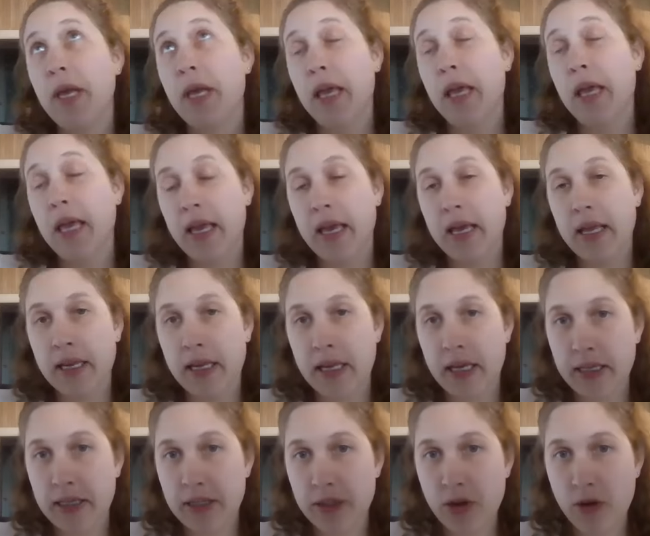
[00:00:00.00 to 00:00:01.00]
point,
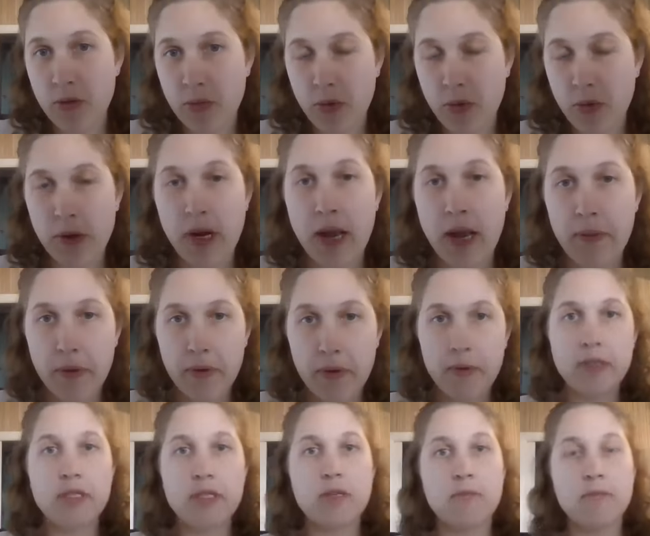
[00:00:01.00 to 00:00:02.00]
and it's so important. I
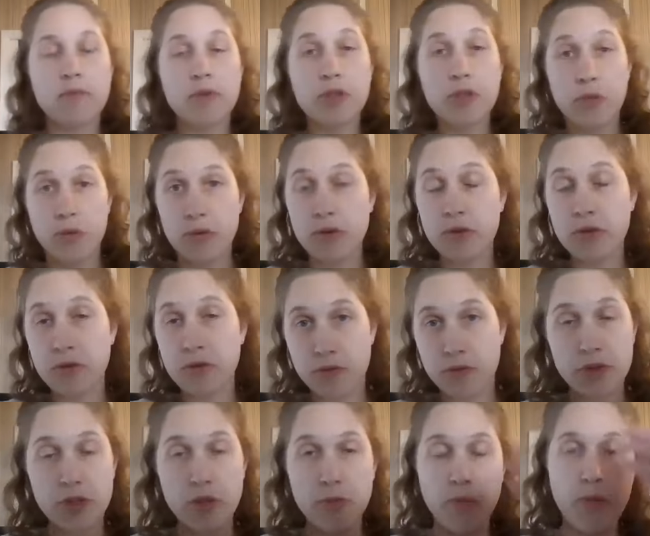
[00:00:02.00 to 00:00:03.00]
work with some short
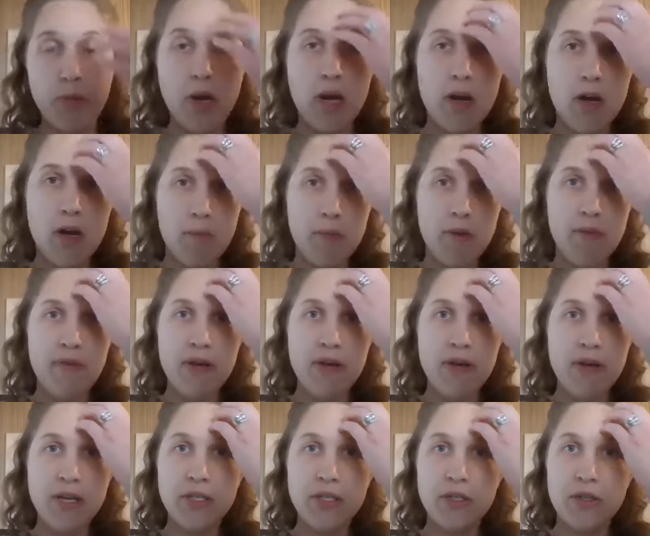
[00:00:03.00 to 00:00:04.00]
some um,
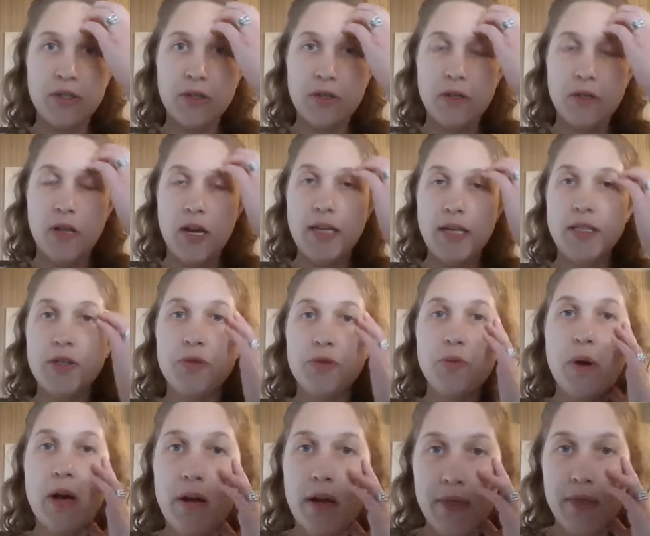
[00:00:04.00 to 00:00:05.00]
investor clients as
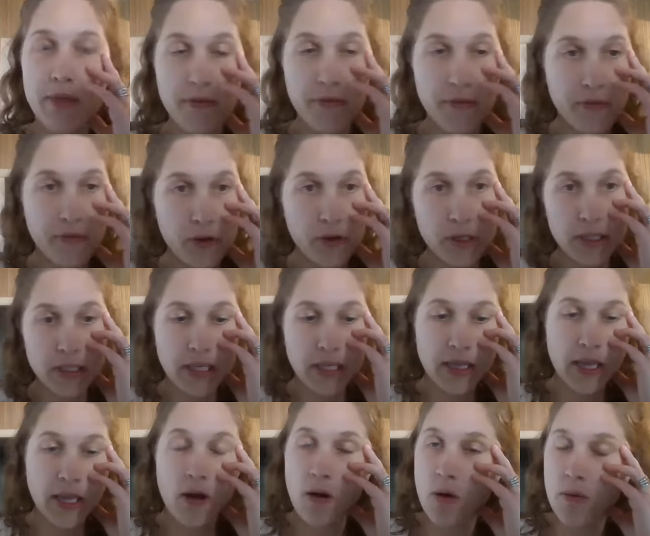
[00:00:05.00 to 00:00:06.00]
well, and the first thing
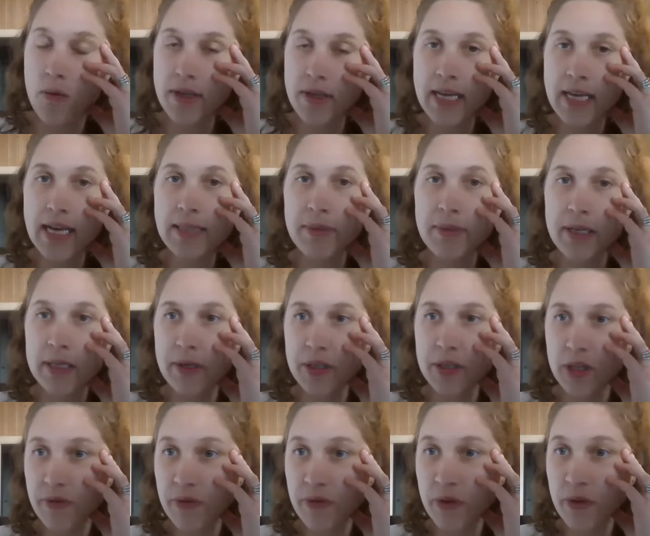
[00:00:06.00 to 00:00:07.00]
they always ask me,
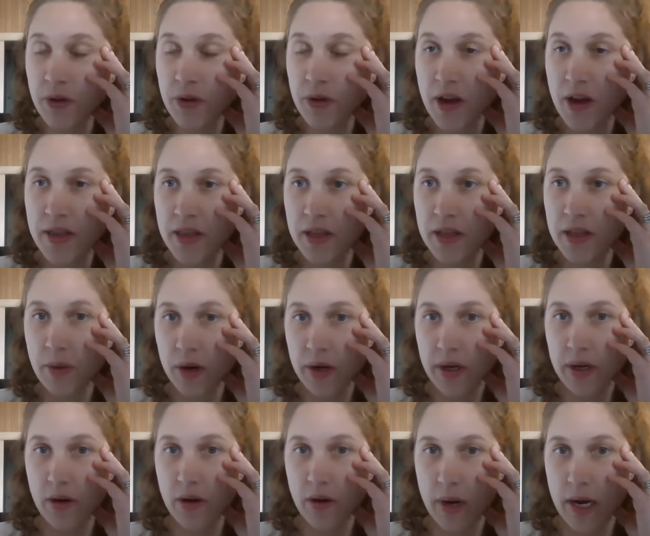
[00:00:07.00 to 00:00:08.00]
especially if they're not in this
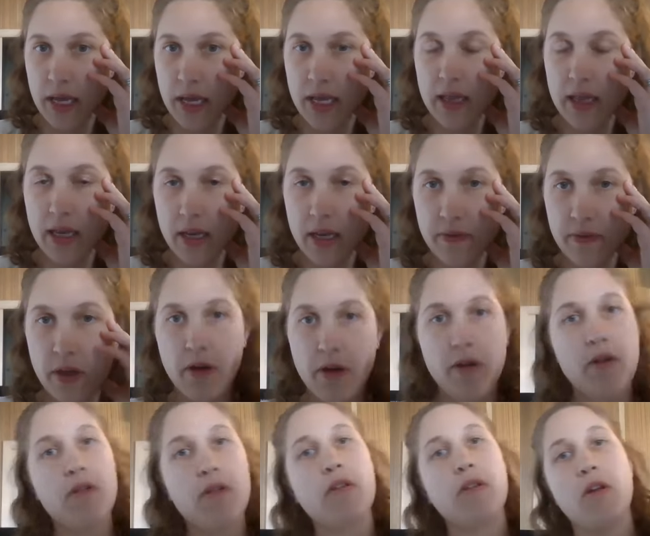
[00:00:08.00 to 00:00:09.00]
market already, like if mm-hmm.
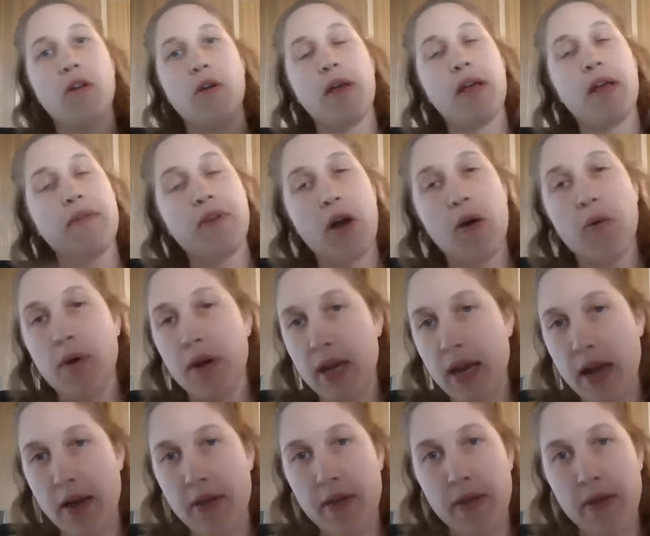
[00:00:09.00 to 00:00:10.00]
they're you know like I've got
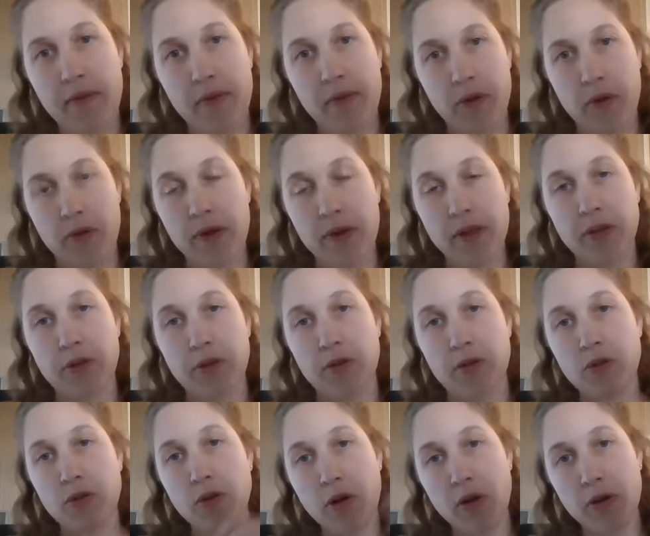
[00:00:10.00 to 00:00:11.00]
one now that they're
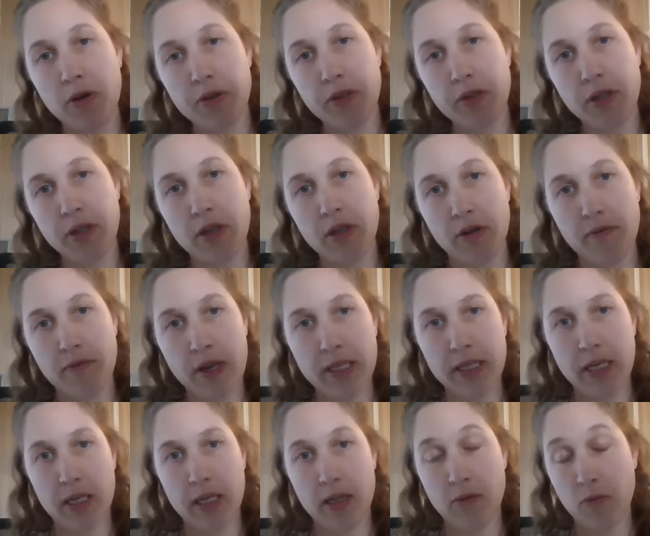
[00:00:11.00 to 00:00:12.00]
investors in Charleston and they're
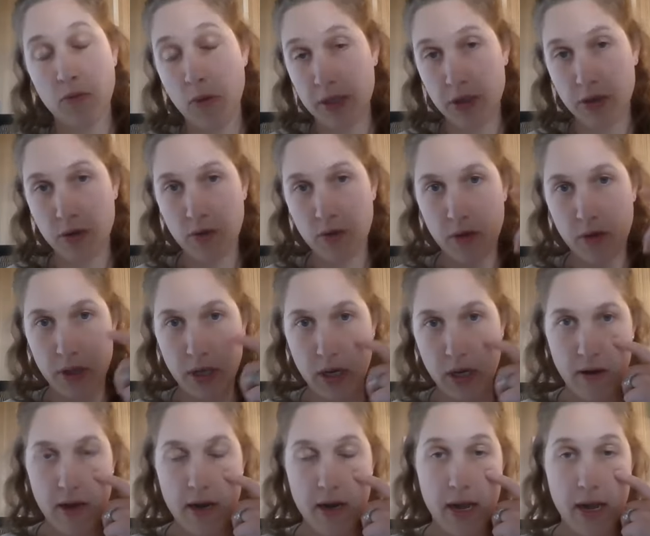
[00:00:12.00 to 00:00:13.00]
investing in Western North
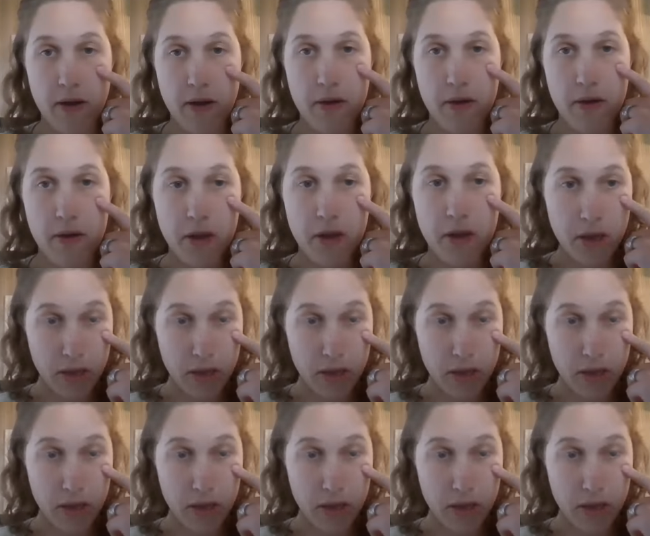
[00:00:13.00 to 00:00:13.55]
Carolina now.